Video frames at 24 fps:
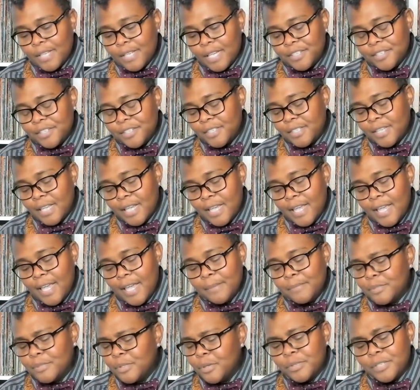I just
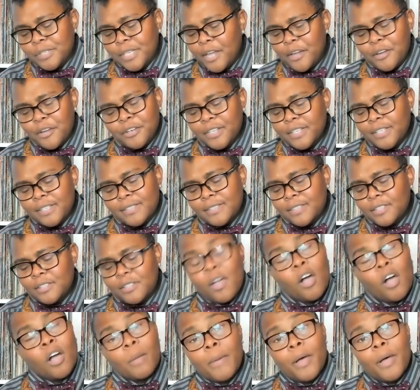am so scared to
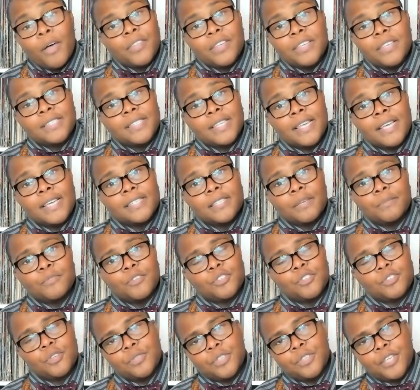talk about these things. I'm
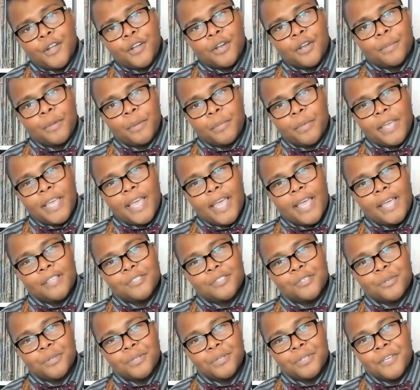just so scared I'm going to be
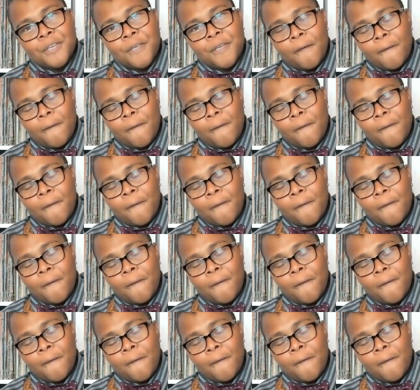canceled.